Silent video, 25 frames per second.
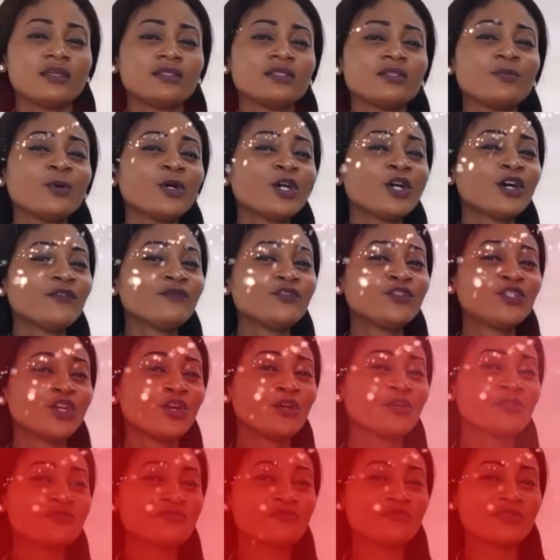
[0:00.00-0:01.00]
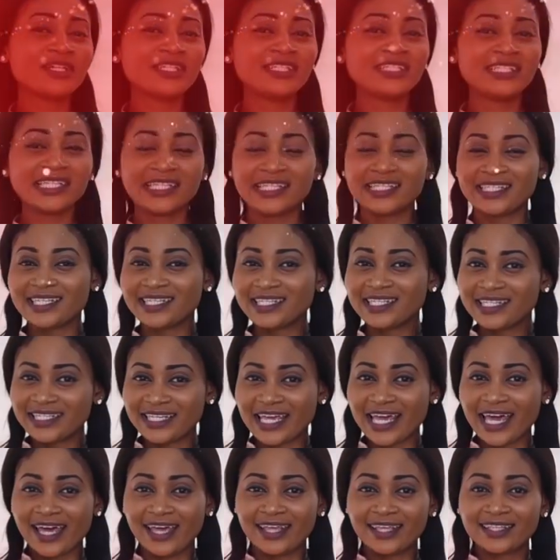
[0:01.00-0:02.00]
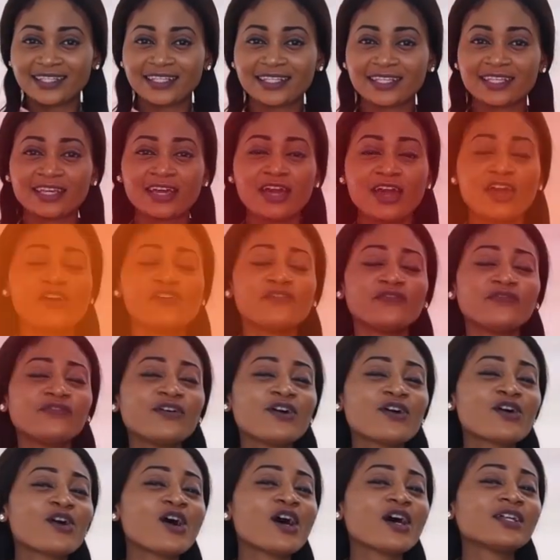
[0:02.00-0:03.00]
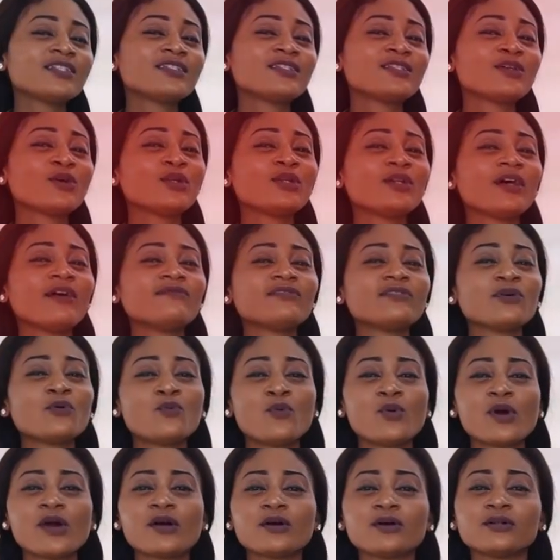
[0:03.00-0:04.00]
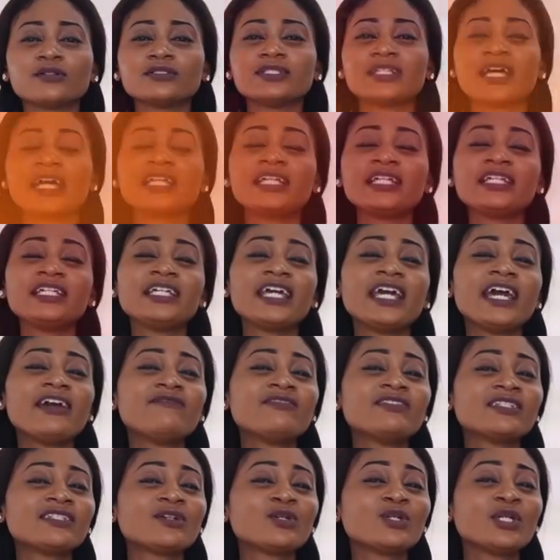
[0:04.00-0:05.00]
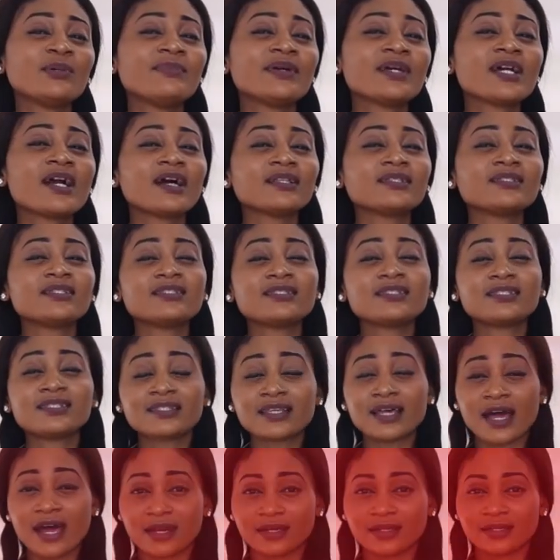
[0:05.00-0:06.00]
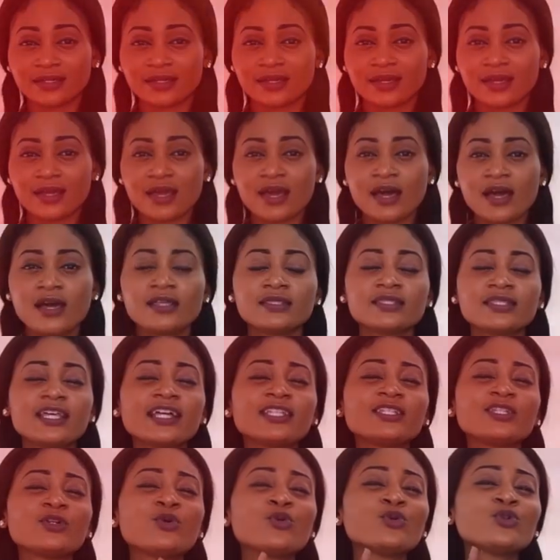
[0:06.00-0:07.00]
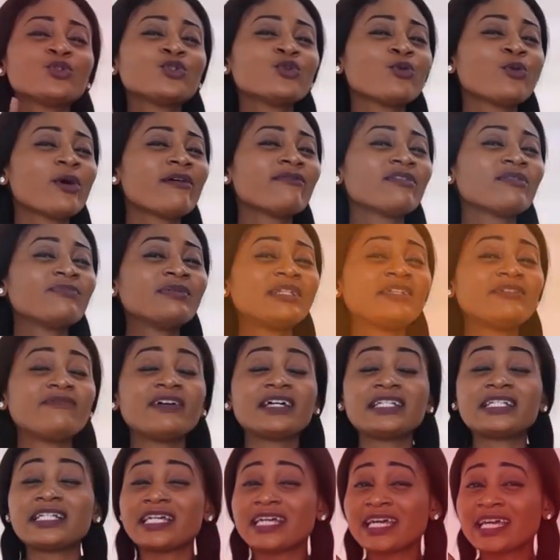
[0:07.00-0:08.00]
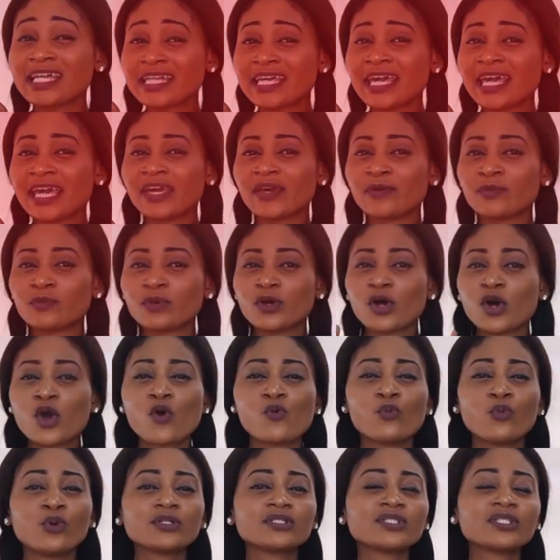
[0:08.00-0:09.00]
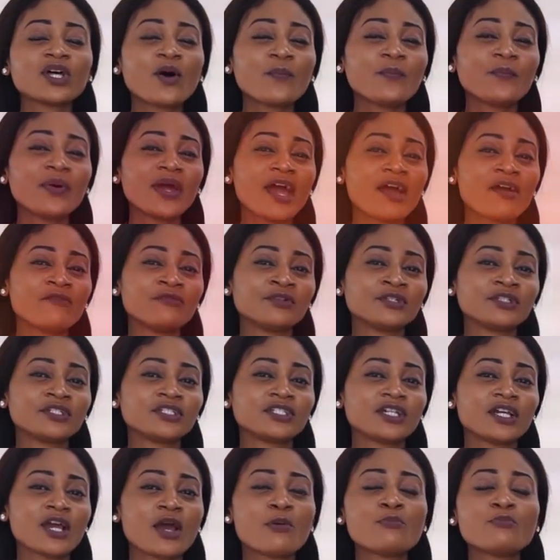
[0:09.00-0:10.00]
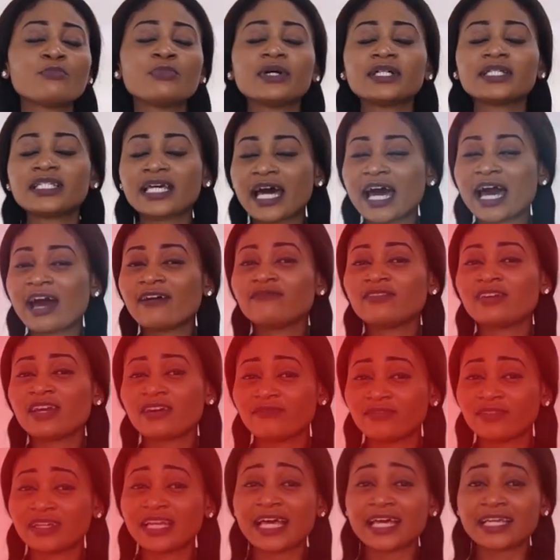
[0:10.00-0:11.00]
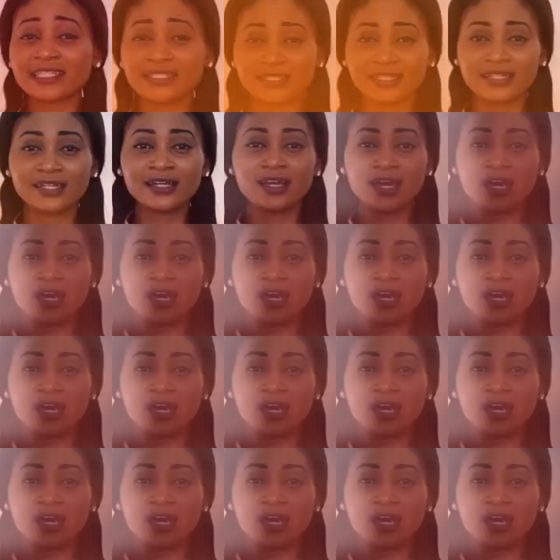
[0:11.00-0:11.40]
The book of John 3:16 says, "For God so loved the world that he gave his only begotten Son, that whosoever believeth in him would not perish, but have everlasting